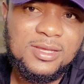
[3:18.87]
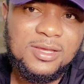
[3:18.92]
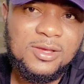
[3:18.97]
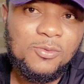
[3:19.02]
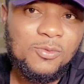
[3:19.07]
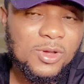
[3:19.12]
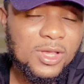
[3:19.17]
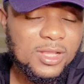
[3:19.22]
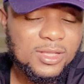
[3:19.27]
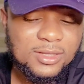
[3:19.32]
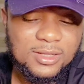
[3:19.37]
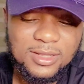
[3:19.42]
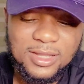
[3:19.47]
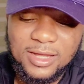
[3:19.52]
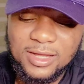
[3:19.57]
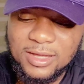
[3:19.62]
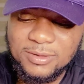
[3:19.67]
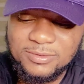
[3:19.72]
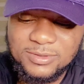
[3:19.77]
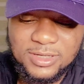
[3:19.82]
Well,
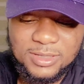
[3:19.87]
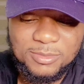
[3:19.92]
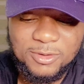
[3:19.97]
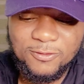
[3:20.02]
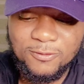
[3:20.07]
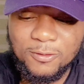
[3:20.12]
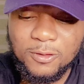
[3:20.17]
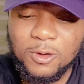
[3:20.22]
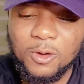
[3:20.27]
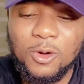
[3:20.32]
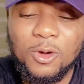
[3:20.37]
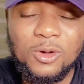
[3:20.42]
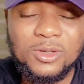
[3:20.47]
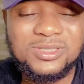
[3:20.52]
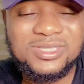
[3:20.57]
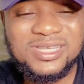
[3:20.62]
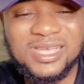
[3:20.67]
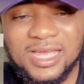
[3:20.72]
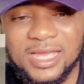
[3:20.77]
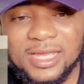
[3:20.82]
like I've said before, all
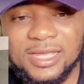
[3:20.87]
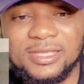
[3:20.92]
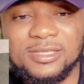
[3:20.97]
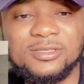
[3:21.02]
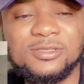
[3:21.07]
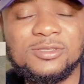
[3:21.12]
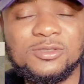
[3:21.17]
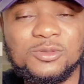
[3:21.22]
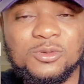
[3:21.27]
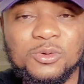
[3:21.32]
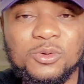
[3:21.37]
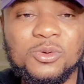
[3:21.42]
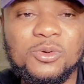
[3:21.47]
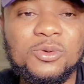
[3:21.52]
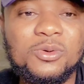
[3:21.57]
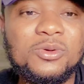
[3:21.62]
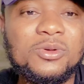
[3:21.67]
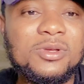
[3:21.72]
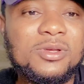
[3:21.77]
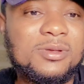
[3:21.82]
thanks
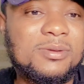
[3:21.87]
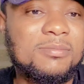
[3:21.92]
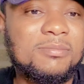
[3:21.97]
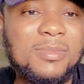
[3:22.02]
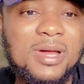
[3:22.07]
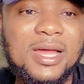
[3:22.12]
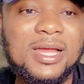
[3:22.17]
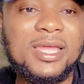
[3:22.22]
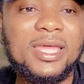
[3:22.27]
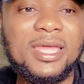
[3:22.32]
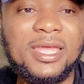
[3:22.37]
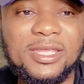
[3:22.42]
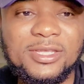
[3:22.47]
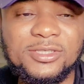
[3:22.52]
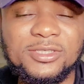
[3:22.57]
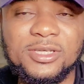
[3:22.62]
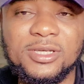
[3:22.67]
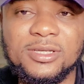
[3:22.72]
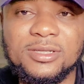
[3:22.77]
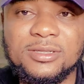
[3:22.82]
to
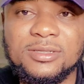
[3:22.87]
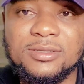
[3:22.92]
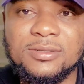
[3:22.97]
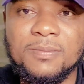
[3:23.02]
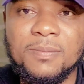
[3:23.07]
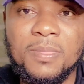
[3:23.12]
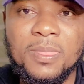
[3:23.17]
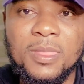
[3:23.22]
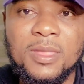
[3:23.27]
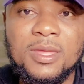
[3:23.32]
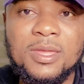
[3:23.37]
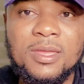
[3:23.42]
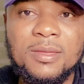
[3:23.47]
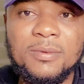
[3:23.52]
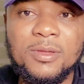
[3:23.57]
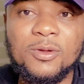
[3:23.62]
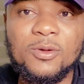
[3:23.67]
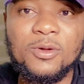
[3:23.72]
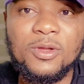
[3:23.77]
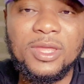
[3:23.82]
McAngel,
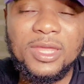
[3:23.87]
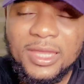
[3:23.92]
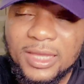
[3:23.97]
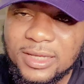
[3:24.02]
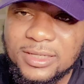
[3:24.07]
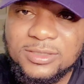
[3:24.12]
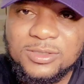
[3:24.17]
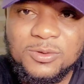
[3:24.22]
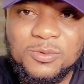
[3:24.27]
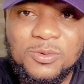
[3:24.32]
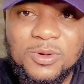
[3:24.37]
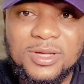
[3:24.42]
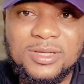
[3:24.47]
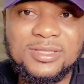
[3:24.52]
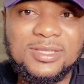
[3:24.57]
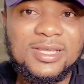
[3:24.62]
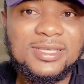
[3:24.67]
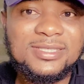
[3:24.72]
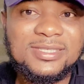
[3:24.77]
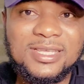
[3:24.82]
because he is the
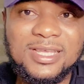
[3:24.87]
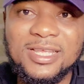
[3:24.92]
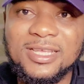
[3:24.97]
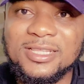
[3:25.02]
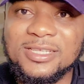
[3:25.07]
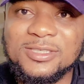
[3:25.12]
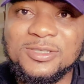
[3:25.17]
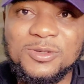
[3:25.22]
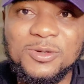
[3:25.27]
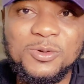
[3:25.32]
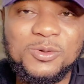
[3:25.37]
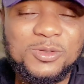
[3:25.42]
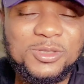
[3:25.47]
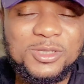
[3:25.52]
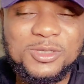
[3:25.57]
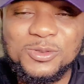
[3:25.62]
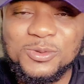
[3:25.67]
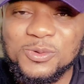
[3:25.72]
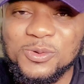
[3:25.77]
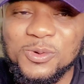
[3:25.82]
one that started this
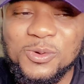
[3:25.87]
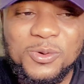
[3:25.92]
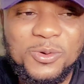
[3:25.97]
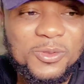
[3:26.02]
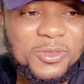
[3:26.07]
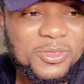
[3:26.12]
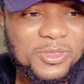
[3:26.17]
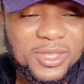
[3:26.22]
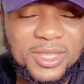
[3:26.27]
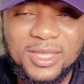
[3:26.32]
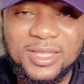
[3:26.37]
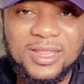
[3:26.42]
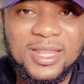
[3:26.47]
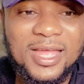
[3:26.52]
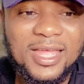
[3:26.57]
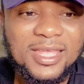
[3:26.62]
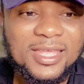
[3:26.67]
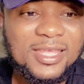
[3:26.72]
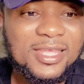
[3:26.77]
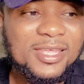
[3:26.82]
old thing.
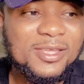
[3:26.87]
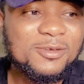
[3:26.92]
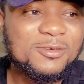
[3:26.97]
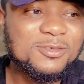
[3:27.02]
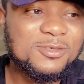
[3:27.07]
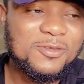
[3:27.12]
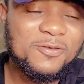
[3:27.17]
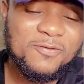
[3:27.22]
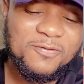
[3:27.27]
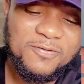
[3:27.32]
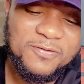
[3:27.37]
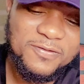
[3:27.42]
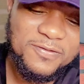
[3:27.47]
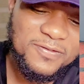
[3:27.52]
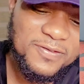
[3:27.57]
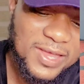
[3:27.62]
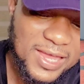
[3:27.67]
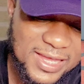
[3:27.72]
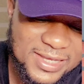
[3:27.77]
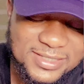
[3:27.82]
Like, he was the
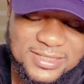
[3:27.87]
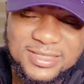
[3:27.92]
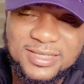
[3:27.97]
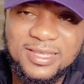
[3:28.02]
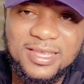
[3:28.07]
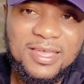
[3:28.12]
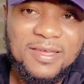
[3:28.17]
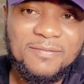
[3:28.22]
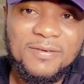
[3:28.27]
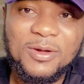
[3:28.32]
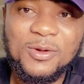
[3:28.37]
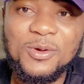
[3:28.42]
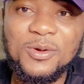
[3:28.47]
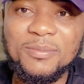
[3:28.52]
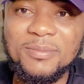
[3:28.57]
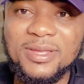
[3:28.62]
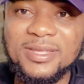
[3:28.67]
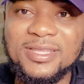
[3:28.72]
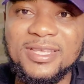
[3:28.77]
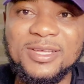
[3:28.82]
first ever
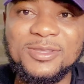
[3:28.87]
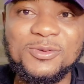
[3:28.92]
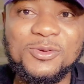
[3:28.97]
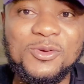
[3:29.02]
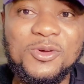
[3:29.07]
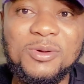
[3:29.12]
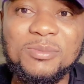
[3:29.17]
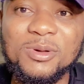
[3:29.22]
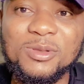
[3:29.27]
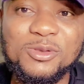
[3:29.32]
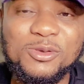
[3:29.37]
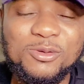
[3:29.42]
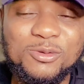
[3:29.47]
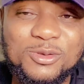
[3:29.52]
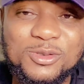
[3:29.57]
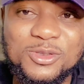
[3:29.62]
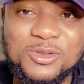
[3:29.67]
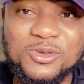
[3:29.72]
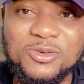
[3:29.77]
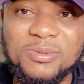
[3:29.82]
comedian to come on
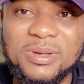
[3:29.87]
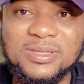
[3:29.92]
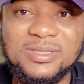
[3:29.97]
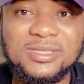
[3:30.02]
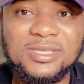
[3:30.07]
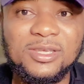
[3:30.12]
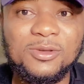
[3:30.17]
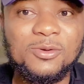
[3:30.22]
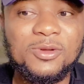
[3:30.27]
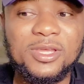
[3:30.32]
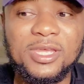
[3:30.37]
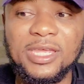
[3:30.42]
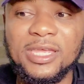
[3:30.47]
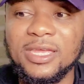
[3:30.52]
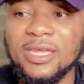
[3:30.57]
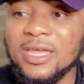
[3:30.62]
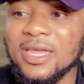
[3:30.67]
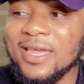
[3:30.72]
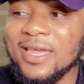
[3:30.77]
YouTube and say, okay,